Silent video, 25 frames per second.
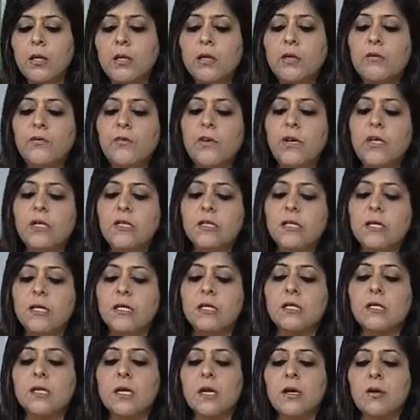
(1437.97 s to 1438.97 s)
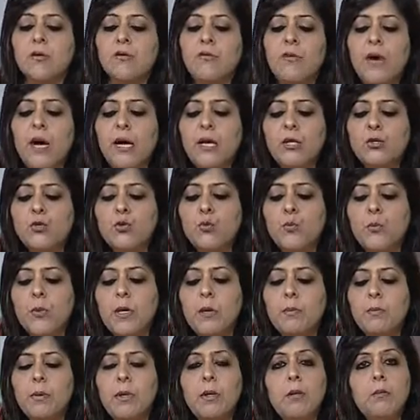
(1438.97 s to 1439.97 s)
The first is why do
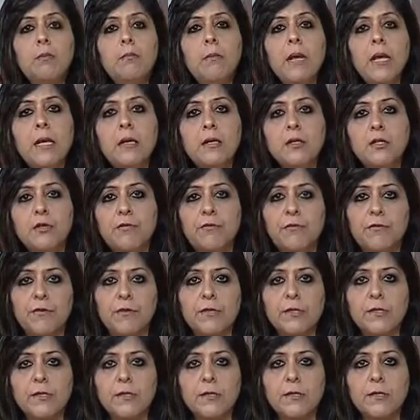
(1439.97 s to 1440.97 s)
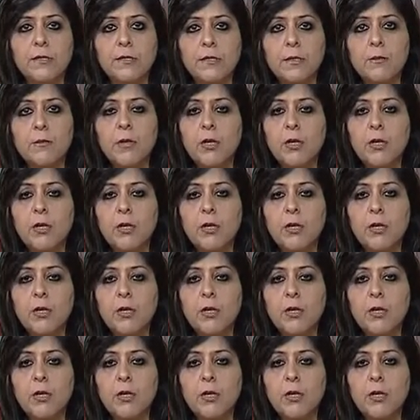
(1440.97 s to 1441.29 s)
people make a difference?